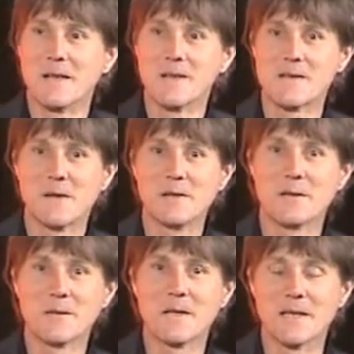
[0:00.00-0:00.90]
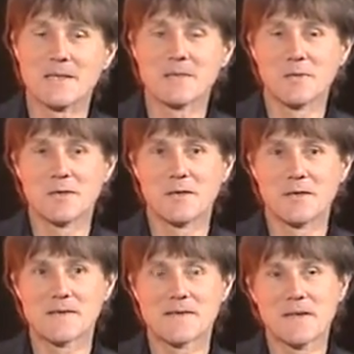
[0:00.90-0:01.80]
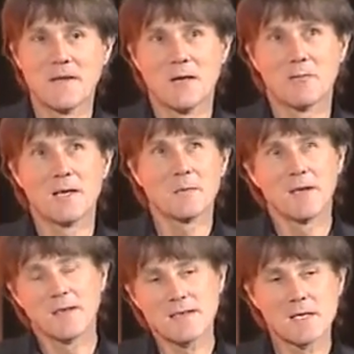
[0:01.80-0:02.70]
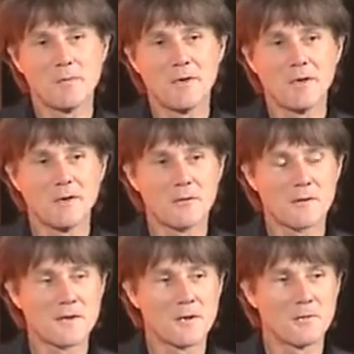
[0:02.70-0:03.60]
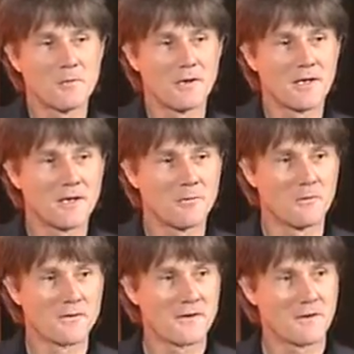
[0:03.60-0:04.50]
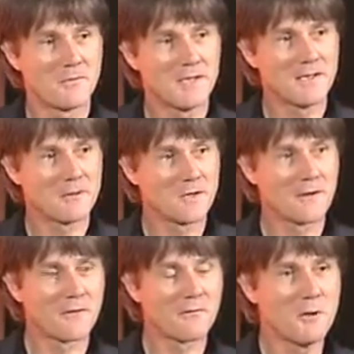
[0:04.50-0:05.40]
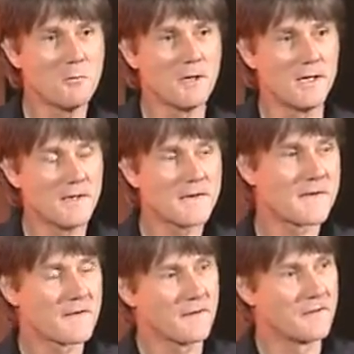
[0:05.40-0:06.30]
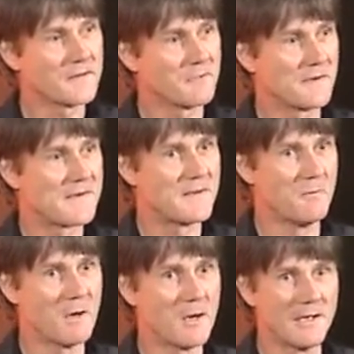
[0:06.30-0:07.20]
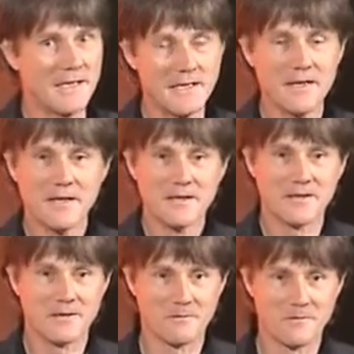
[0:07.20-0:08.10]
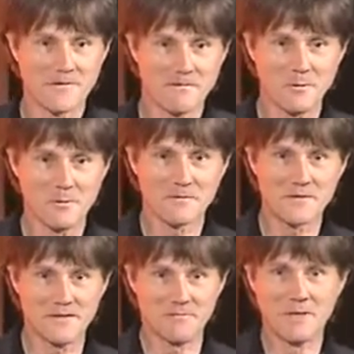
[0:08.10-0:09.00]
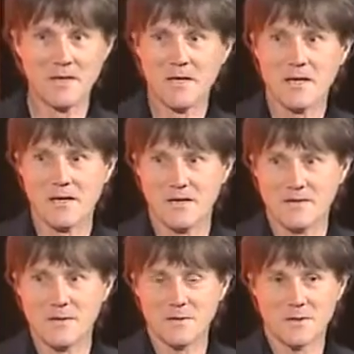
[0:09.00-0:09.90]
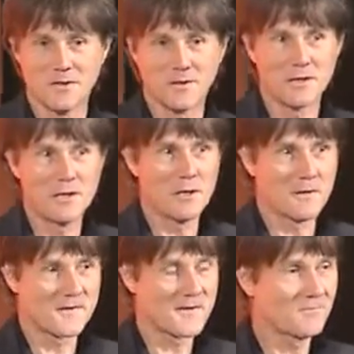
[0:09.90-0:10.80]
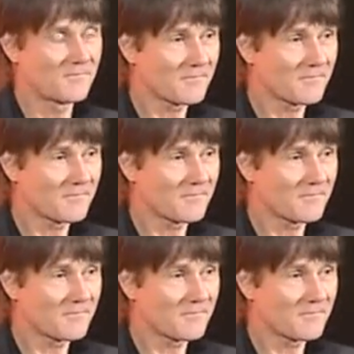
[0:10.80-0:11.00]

aside on that, because around about this time of year, October I think it was, I'd been there about 3 weeks, and it was Diwali, and I was involved in teaching a class,